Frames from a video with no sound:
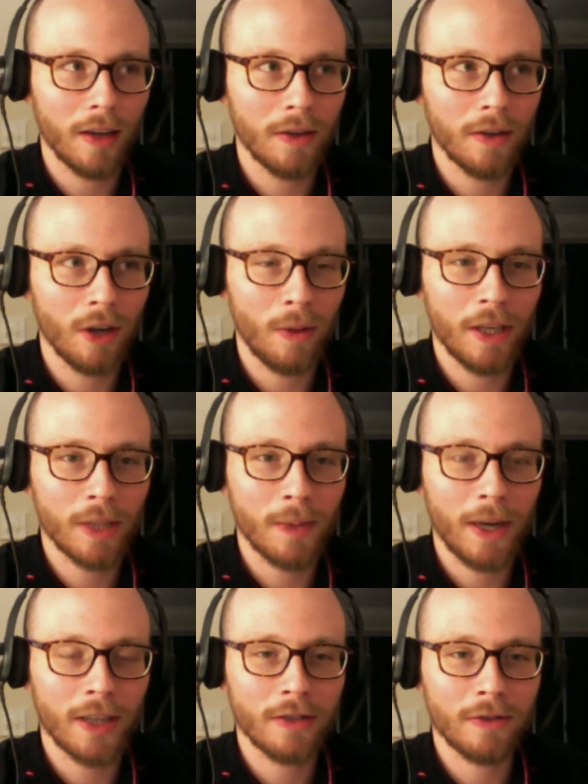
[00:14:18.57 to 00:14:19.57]
nobody
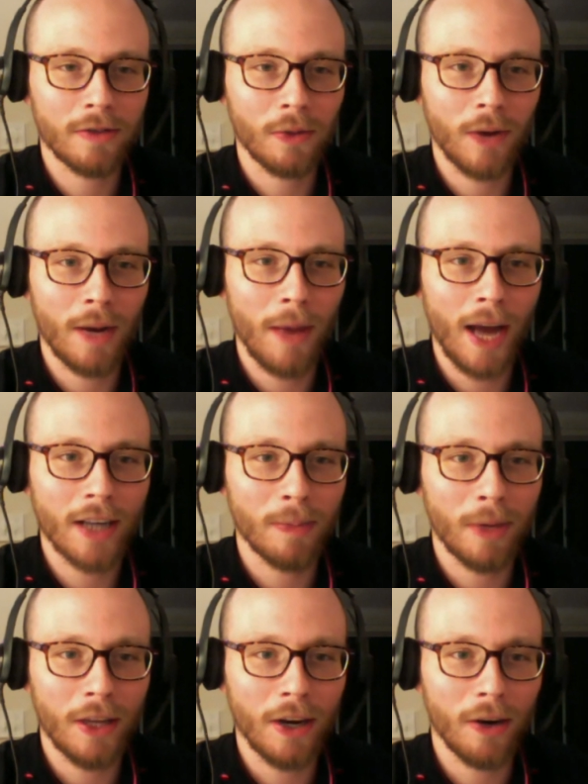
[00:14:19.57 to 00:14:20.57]
expects the right back to
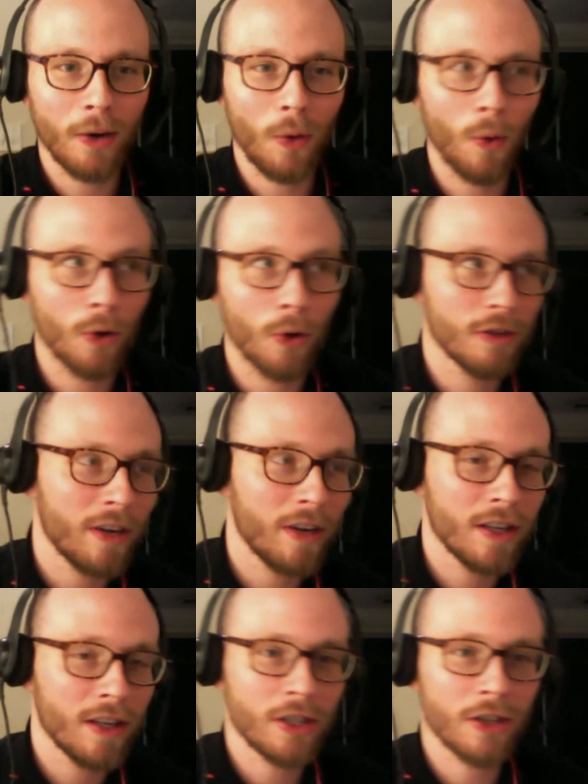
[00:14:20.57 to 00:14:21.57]
be there or to
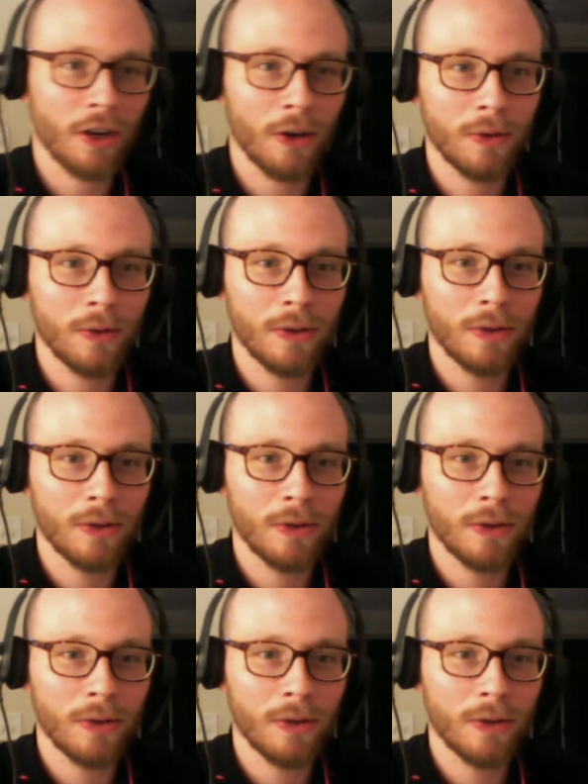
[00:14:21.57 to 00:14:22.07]
finish. So.